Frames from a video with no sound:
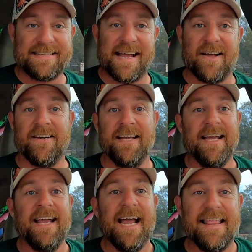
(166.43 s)
down,
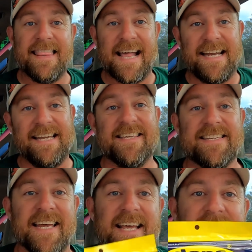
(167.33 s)
and that
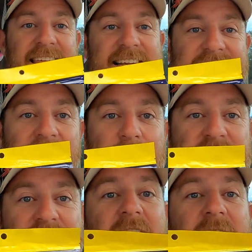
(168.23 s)
is the Deps
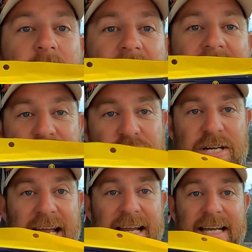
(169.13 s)
Sakamata
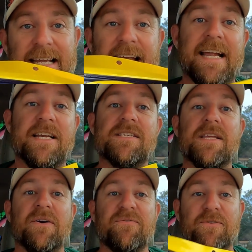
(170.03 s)
Shad. It is
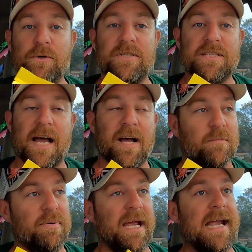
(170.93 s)
their fluke
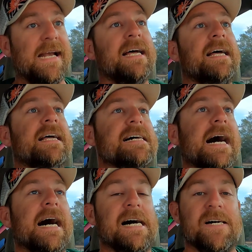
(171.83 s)
style bait.
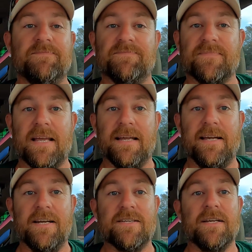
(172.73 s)

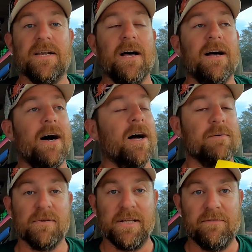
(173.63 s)
It is an
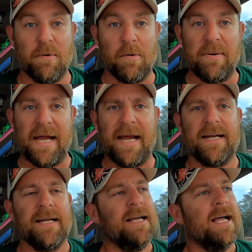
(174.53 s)
unbelievable bait.